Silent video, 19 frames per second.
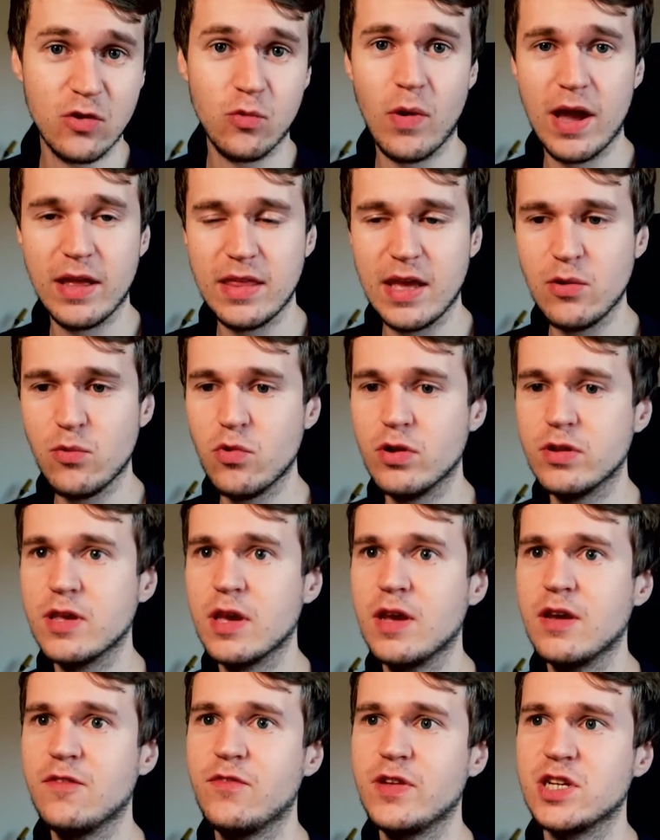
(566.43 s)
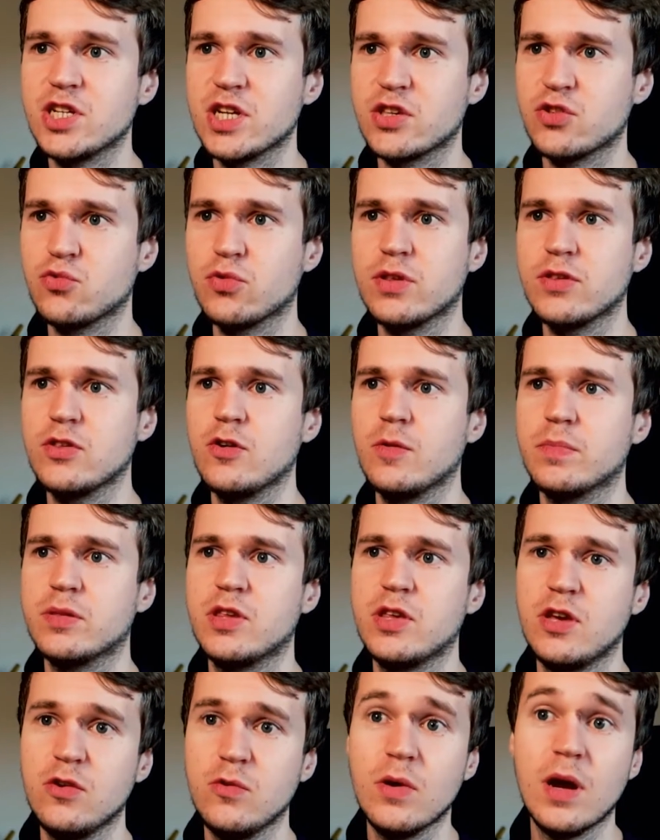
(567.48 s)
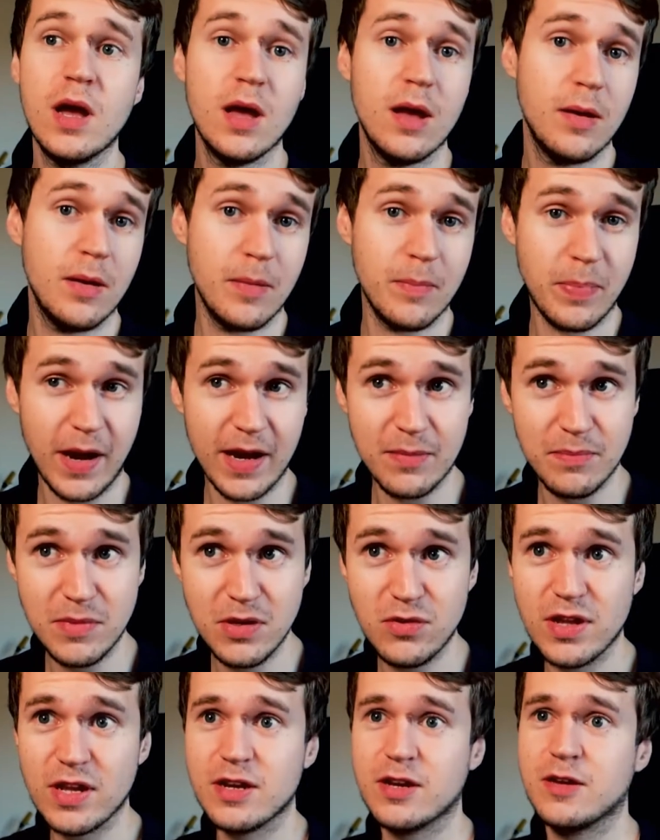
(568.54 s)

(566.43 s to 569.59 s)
where they would finish as runners-up to Bayern Munich.